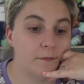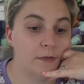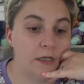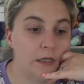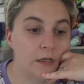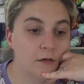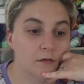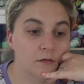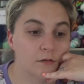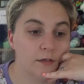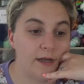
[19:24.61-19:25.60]
eating,
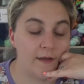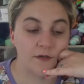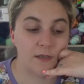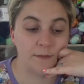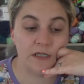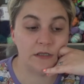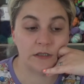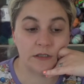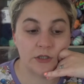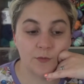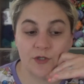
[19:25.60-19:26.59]
like, have time to eat
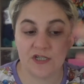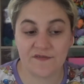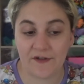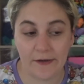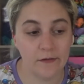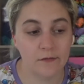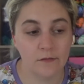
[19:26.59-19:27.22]
lunch, which is fine.